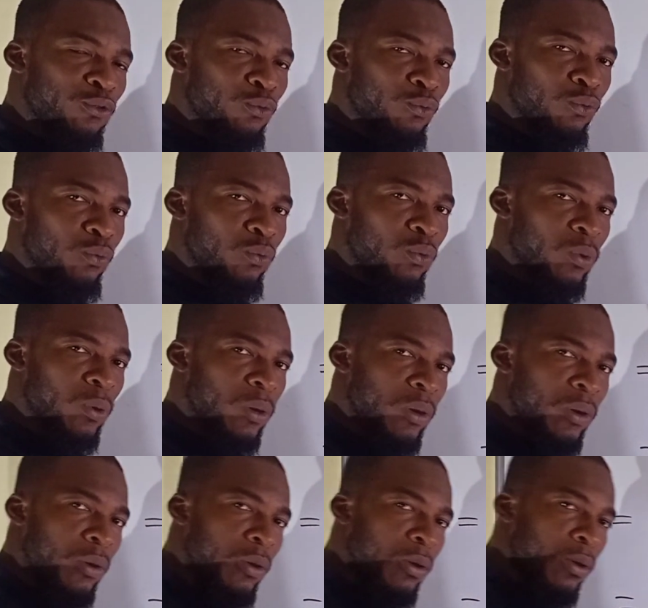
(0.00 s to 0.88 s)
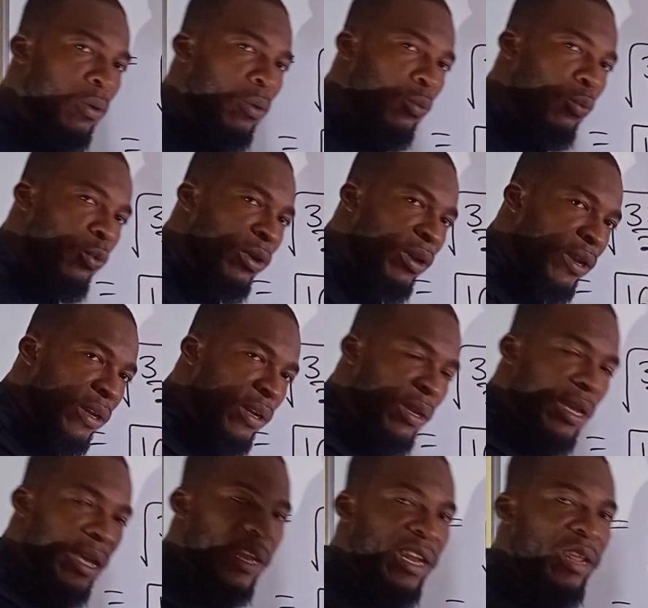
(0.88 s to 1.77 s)
2 will
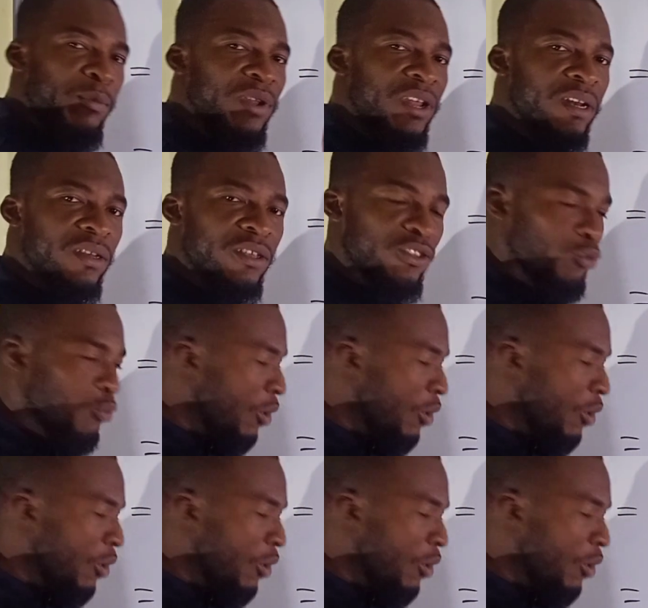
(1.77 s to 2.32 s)
eliminate the